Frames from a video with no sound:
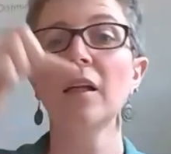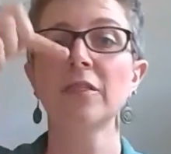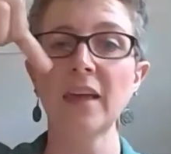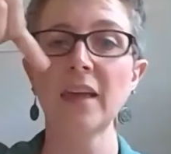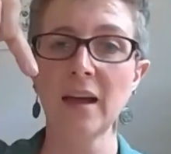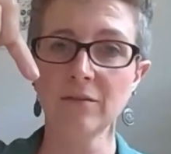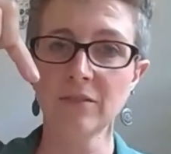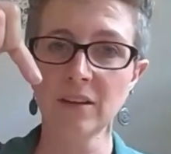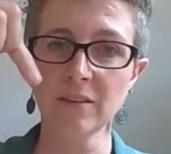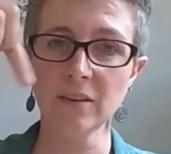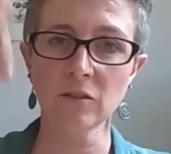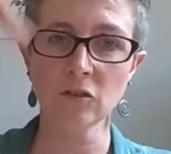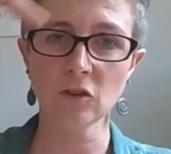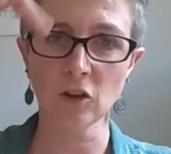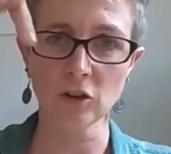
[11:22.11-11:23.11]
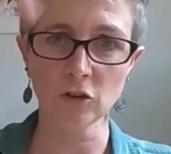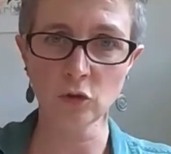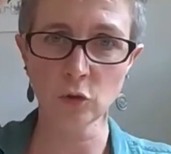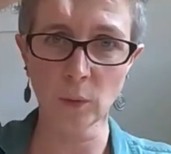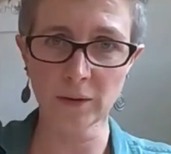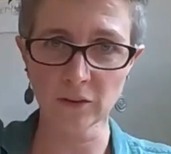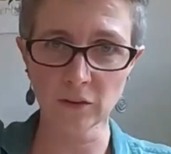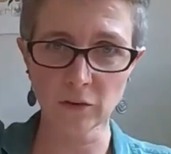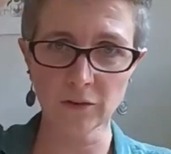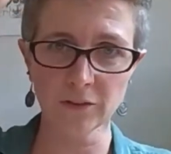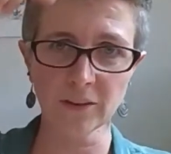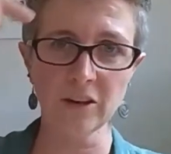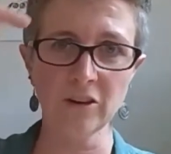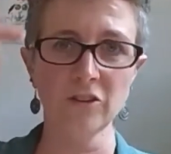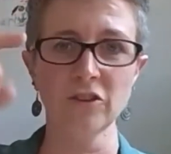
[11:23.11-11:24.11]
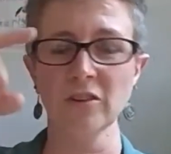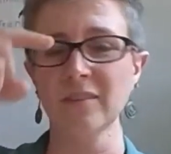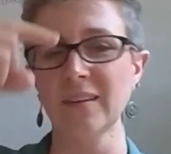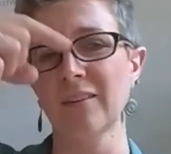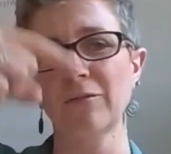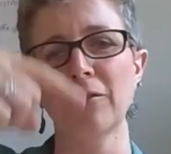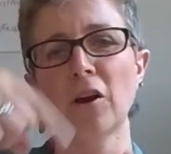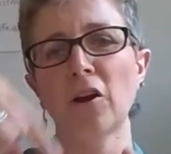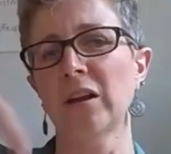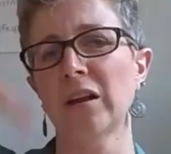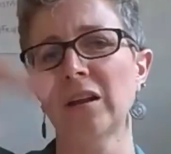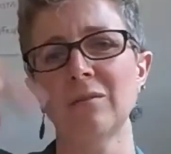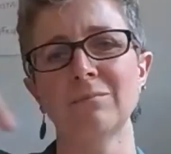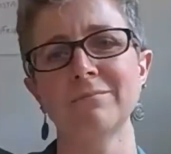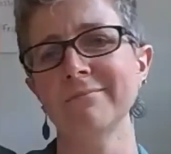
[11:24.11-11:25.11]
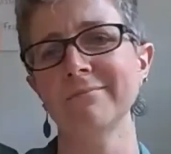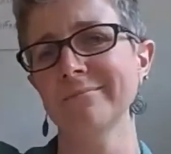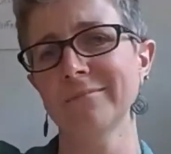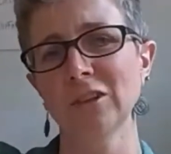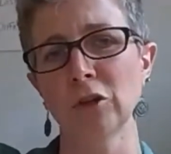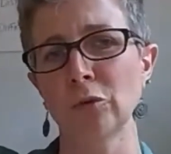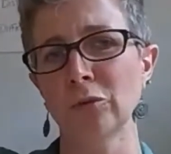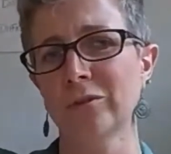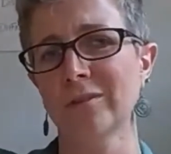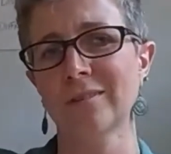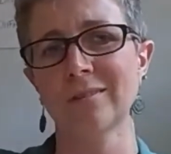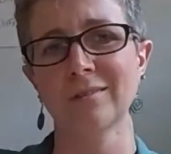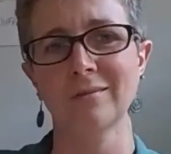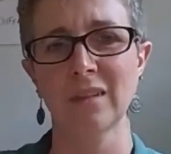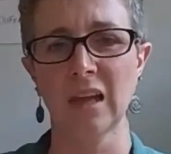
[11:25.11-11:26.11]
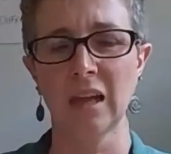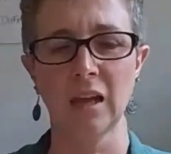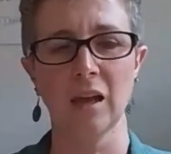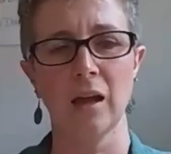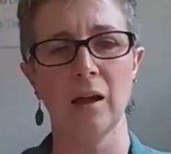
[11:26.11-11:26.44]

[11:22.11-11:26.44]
they have these things called twizzles that are just like very loose, like